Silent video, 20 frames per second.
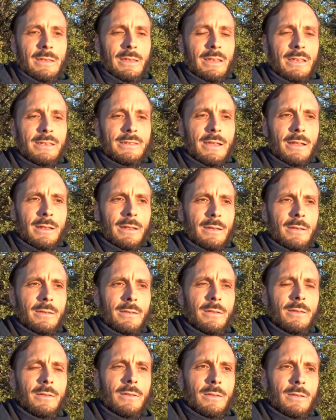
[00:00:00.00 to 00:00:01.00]
He said
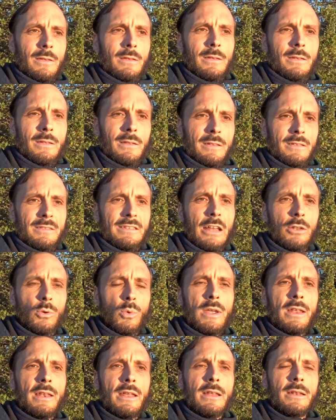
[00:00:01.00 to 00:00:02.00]
that
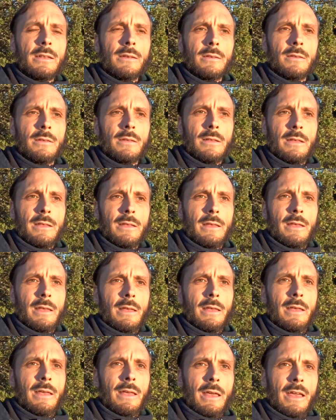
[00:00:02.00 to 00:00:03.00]
we need
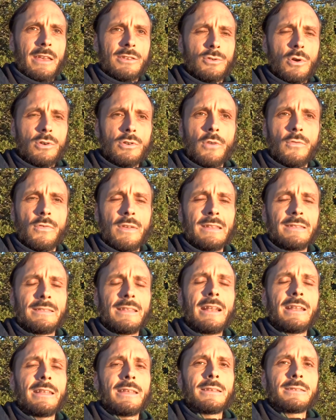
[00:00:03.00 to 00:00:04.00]
a sort of
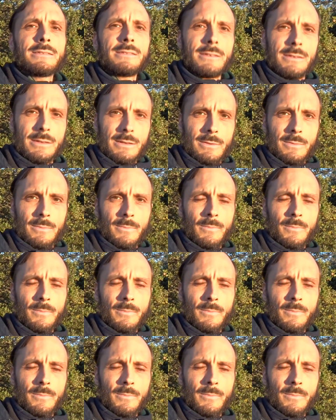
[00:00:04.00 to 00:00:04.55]
intelligence